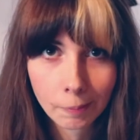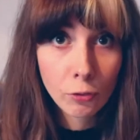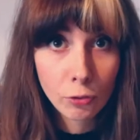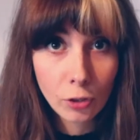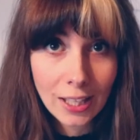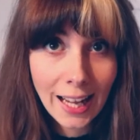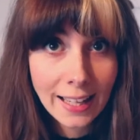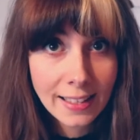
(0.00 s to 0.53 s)

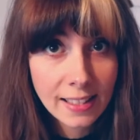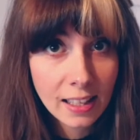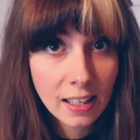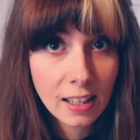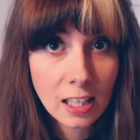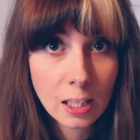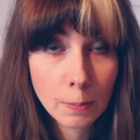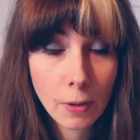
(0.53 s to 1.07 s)

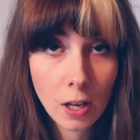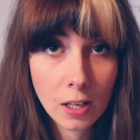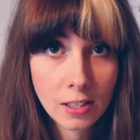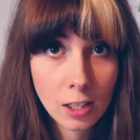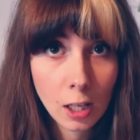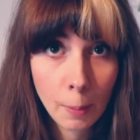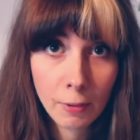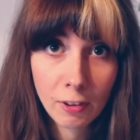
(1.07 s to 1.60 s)
Freelancing these
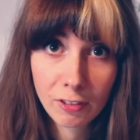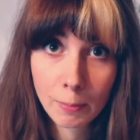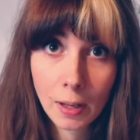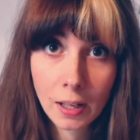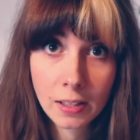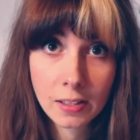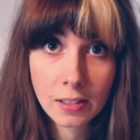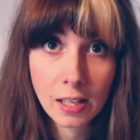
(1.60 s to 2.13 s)
past couple of
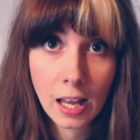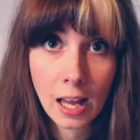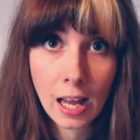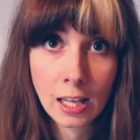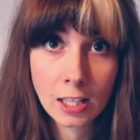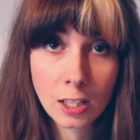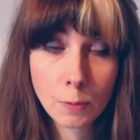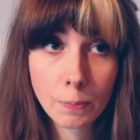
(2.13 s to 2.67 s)
months
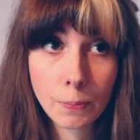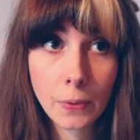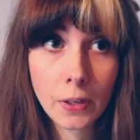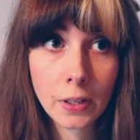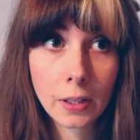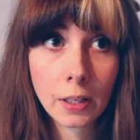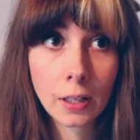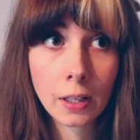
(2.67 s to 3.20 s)
has
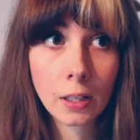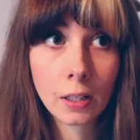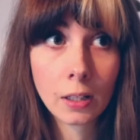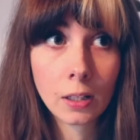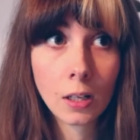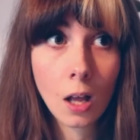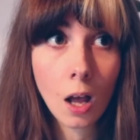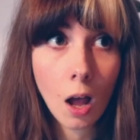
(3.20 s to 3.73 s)

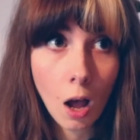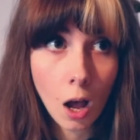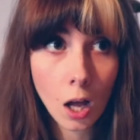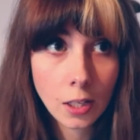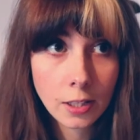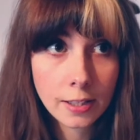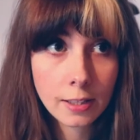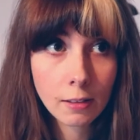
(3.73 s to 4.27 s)
been
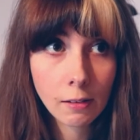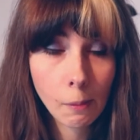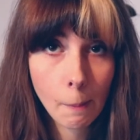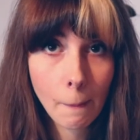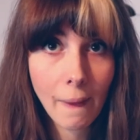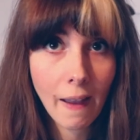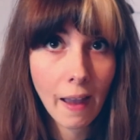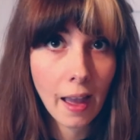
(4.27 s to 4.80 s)

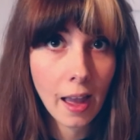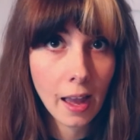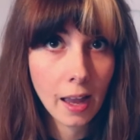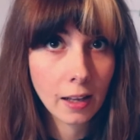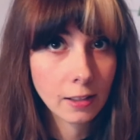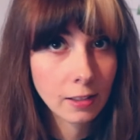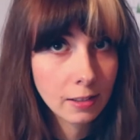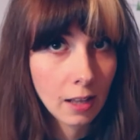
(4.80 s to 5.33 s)
awesome
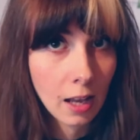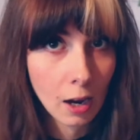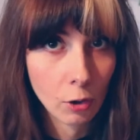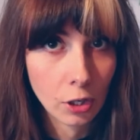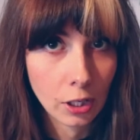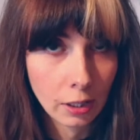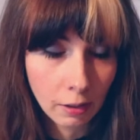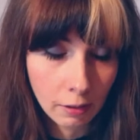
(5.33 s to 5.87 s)
and
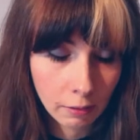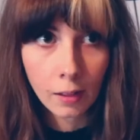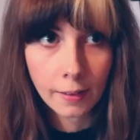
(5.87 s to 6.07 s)
scary.